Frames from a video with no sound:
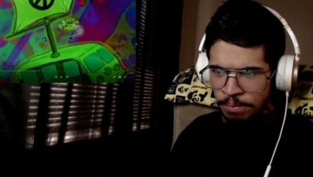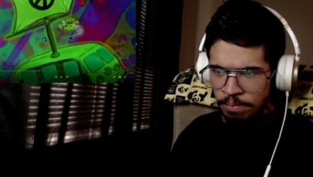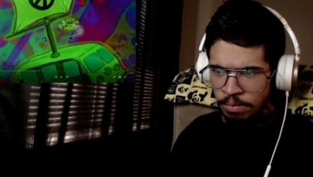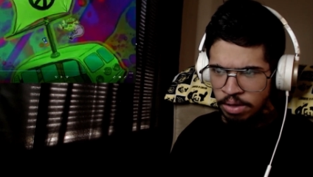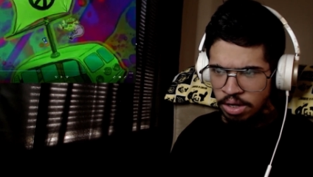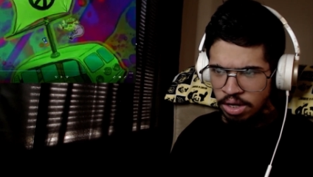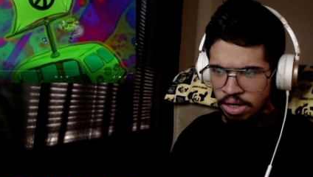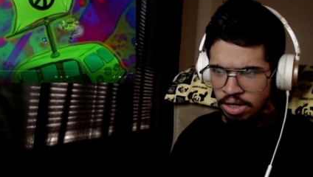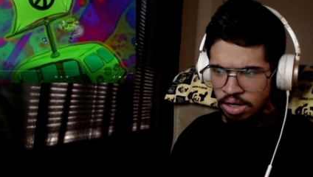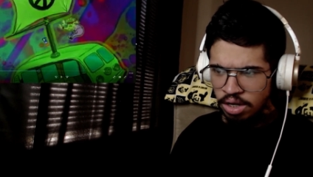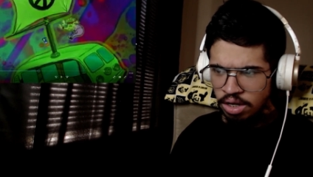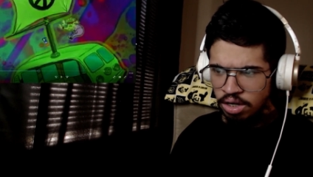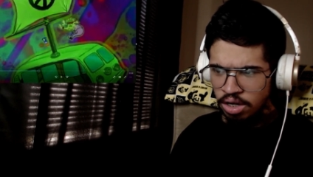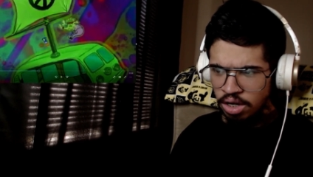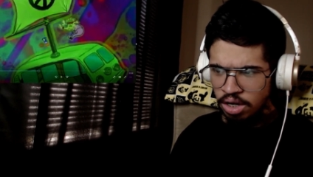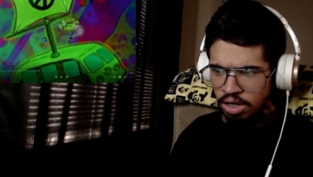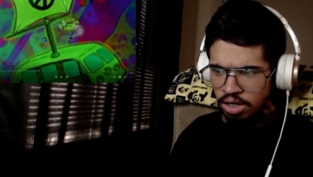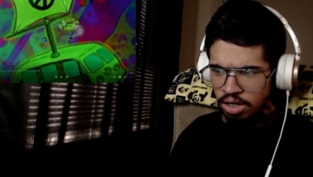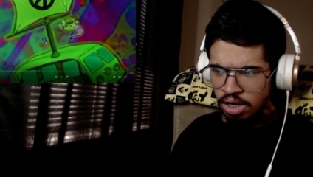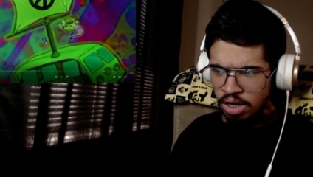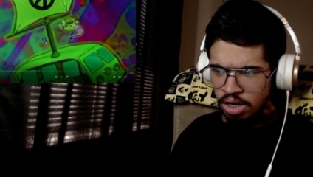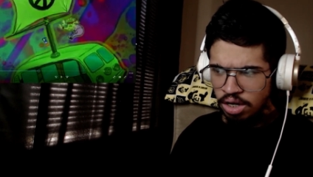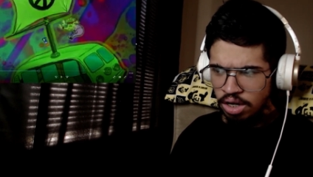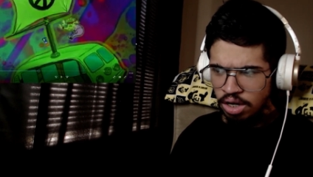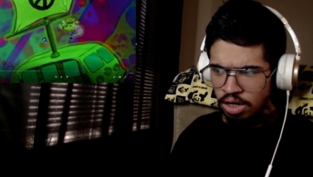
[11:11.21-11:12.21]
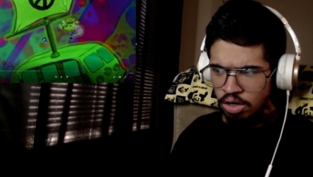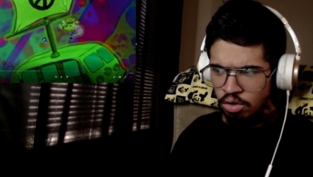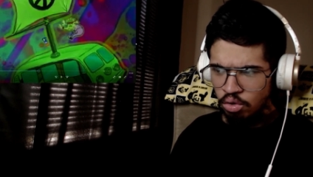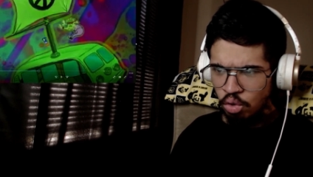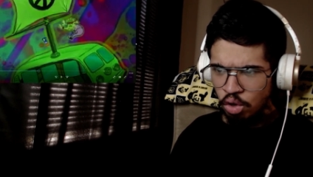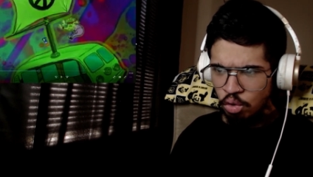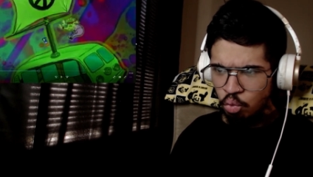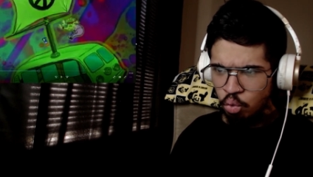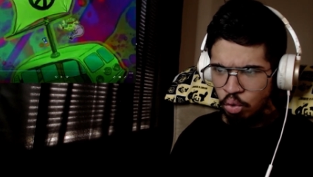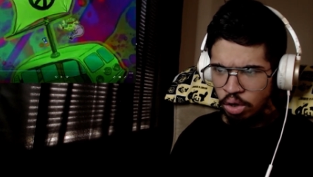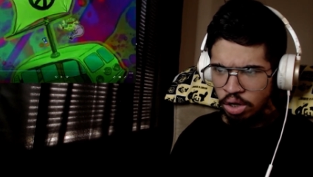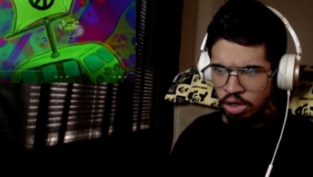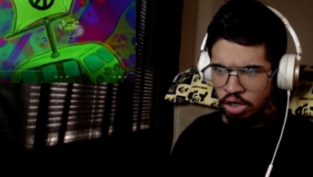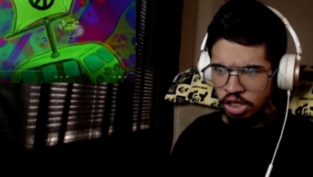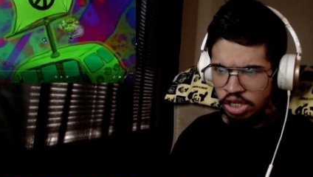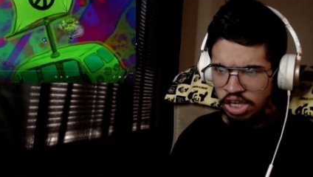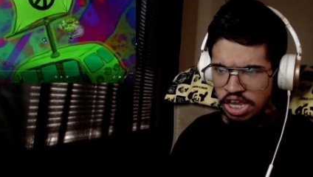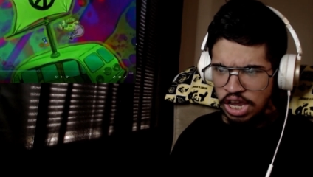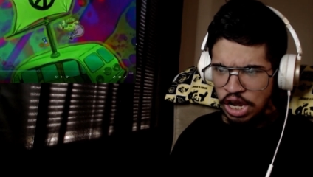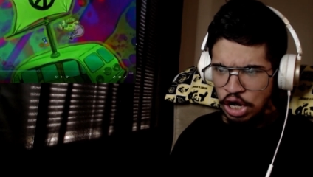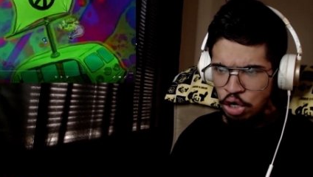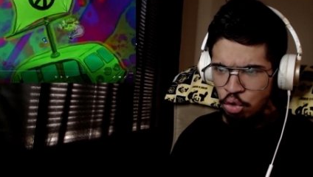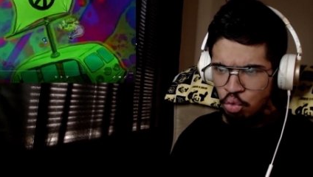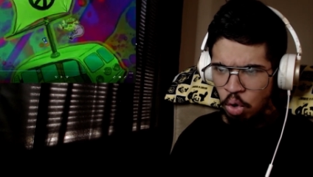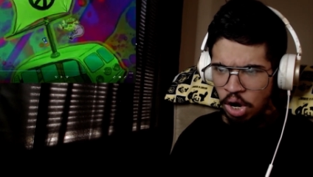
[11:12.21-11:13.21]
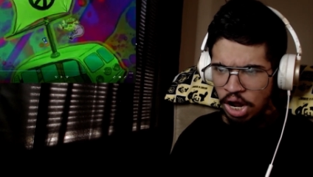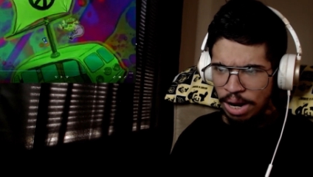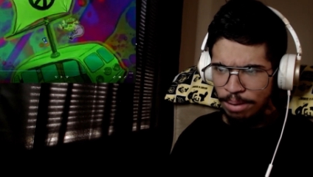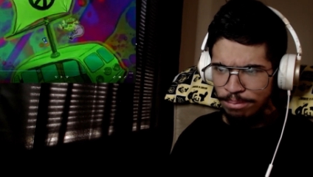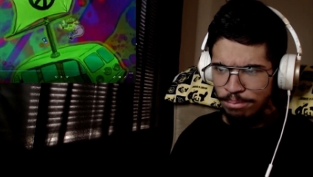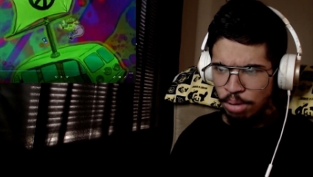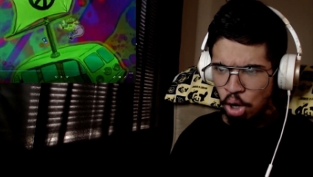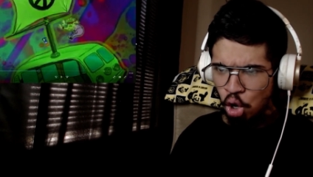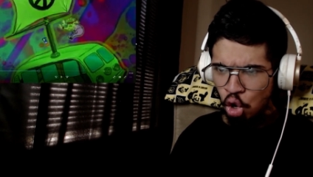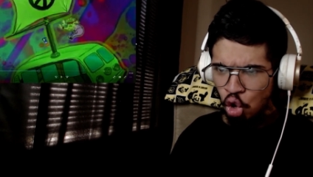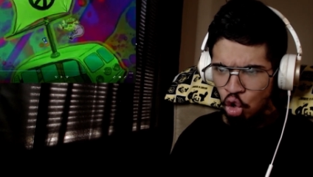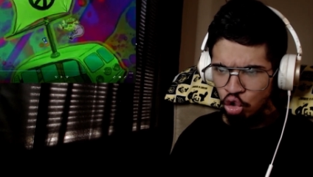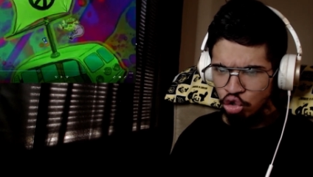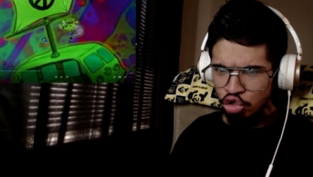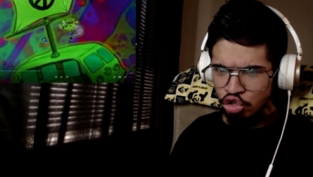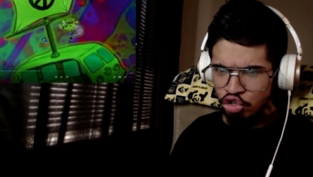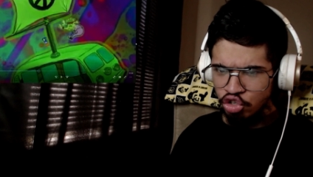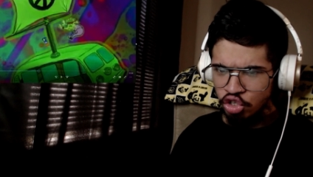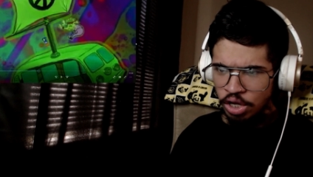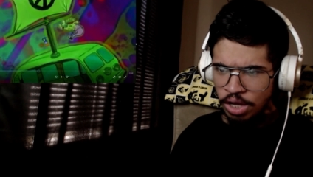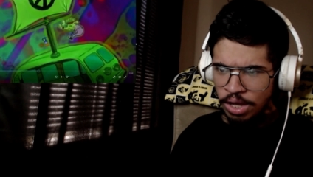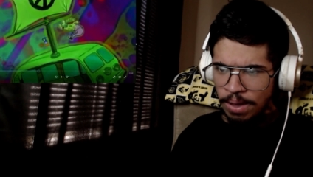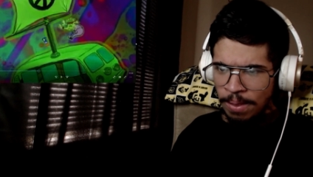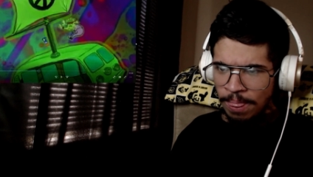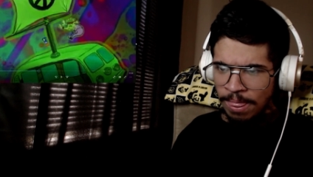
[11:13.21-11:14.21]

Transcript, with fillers: and with quinoa bowls.